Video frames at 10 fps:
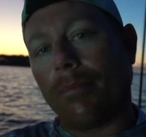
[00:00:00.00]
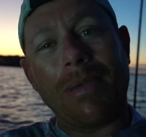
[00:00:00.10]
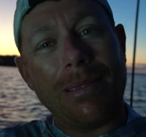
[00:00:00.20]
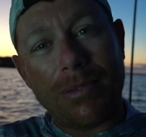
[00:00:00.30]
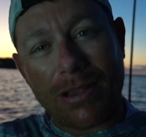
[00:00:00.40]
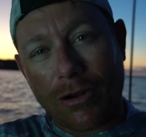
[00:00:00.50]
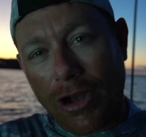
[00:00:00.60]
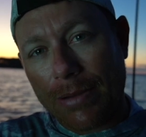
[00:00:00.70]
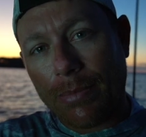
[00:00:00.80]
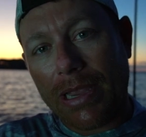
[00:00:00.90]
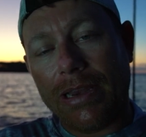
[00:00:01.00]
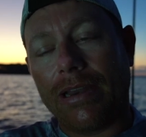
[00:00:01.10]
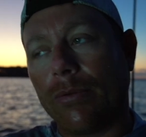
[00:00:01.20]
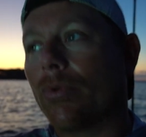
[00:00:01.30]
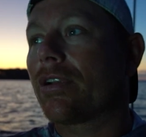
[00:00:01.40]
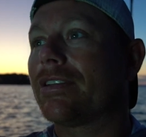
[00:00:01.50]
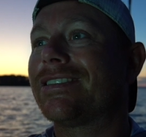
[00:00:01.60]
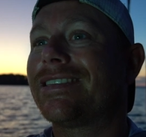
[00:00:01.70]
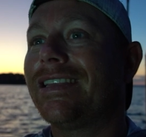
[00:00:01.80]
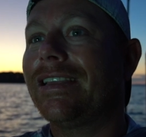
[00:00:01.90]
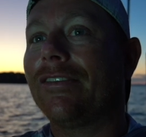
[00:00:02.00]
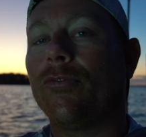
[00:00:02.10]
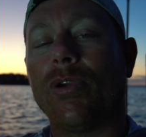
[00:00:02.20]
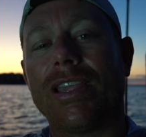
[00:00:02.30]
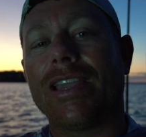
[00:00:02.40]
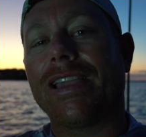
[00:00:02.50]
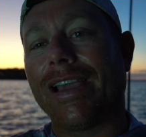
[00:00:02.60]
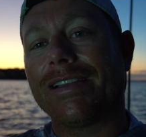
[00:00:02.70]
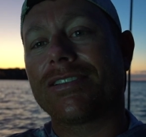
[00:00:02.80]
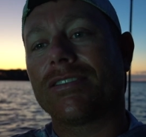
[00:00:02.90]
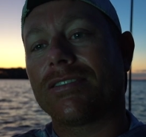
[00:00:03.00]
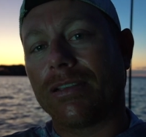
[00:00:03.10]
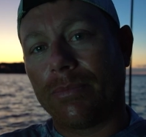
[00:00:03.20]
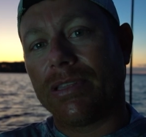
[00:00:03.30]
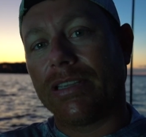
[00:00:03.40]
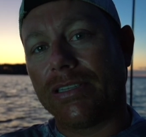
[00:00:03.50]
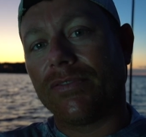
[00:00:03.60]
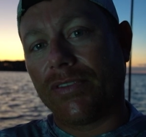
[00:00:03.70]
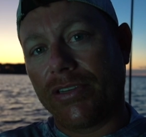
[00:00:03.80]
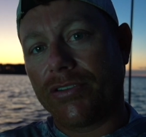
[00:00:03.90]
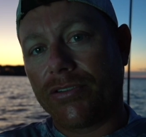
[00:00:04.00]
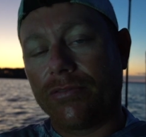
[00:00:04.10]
maybe a crankbait, and we're gonna see if we can catch some of these fish.